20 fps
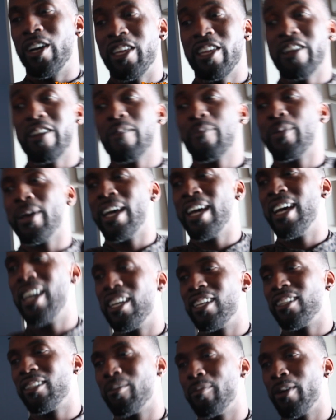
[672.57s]
a year
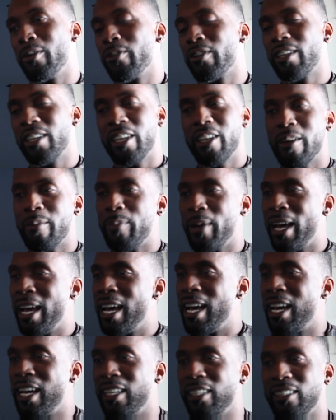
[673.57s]
pass, my rookie year
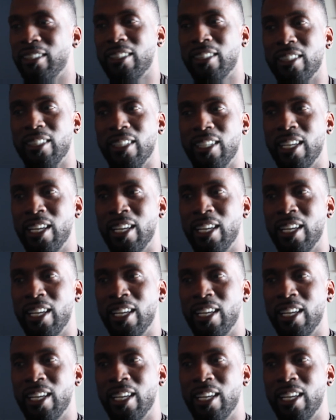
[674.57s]
pass,